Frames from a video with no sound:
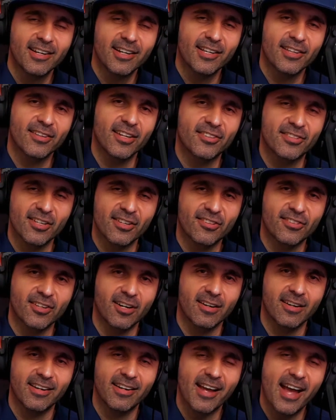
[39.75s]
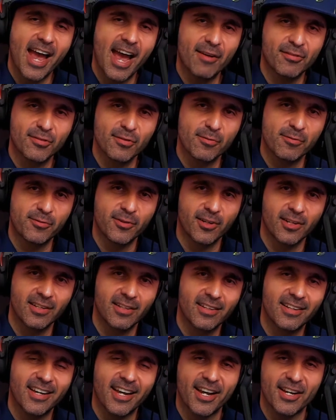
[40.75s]
Let's get started, have some
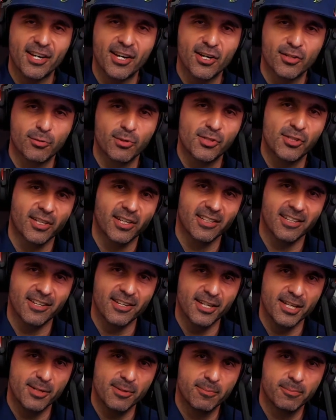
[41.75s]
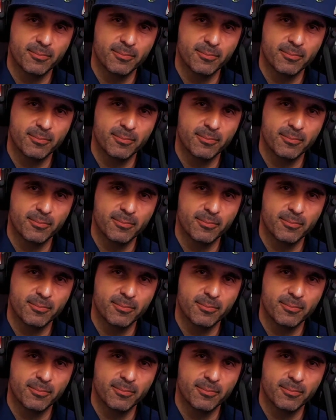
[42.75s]
fun, and here's what you're going to need.